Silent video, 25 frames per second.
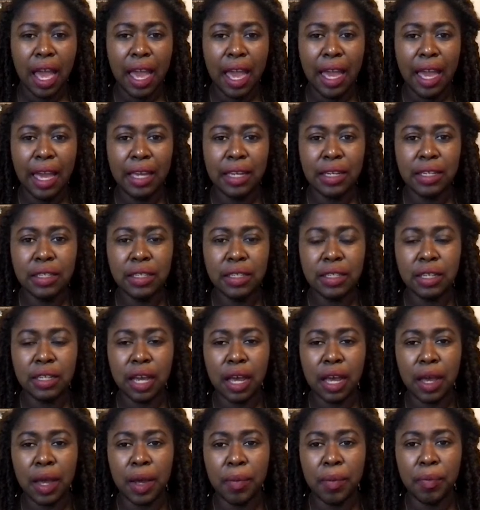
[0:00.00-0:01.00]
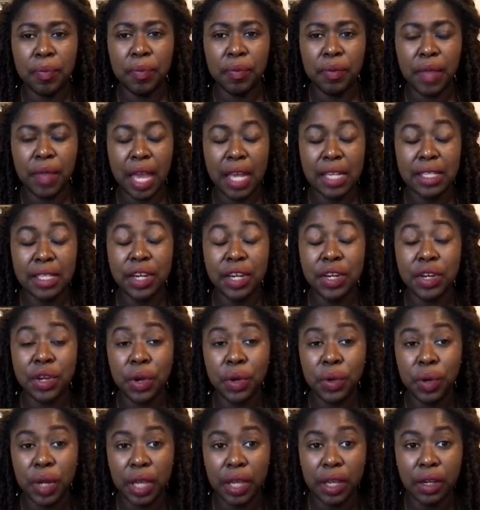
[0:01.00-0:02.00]
And as I
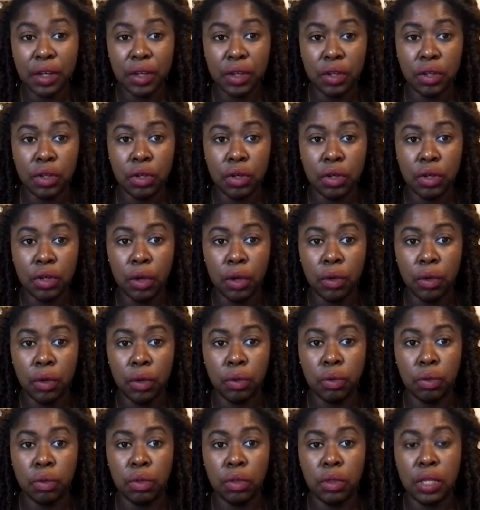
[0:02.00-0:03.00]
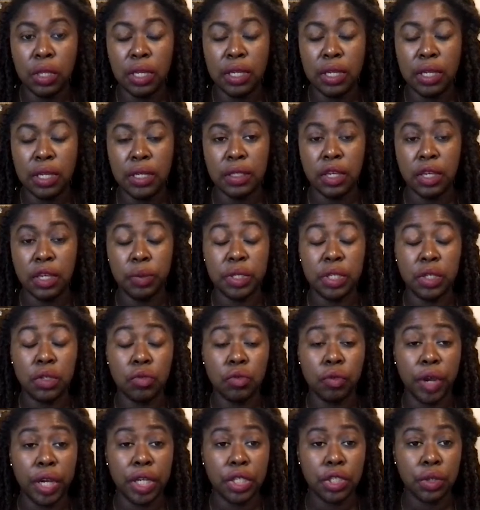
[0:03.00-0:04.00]
noted, there was
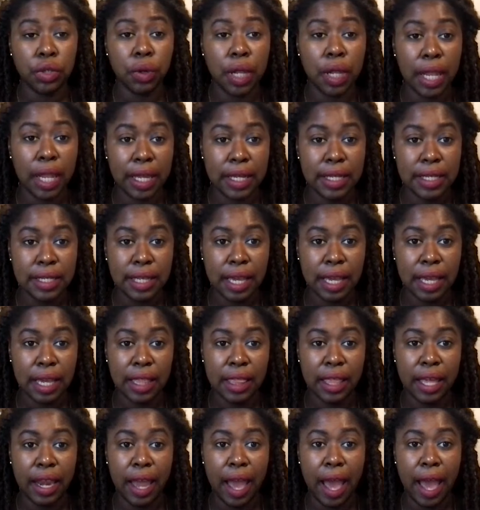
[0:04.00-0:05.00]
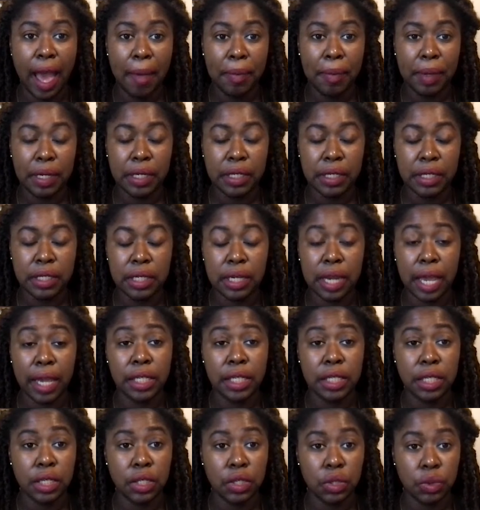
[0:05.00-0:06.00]
this racial cleansing that happened in
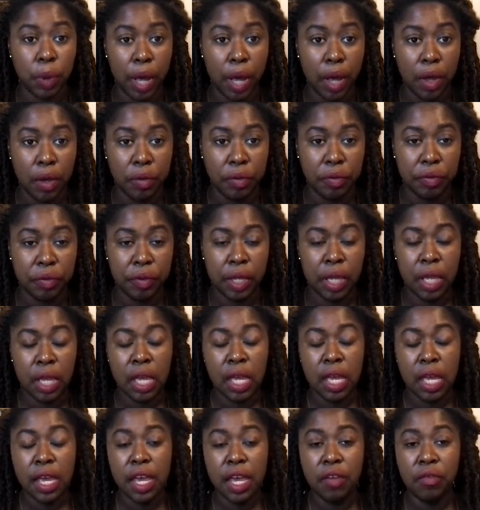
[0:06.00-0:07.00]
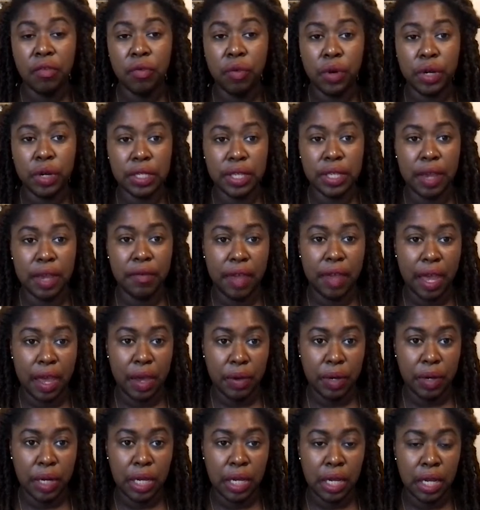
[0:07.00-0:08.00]
1912 in Forsyth
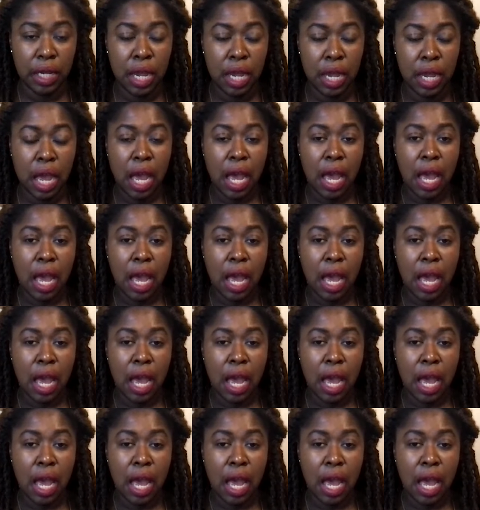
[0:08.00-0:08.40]
County.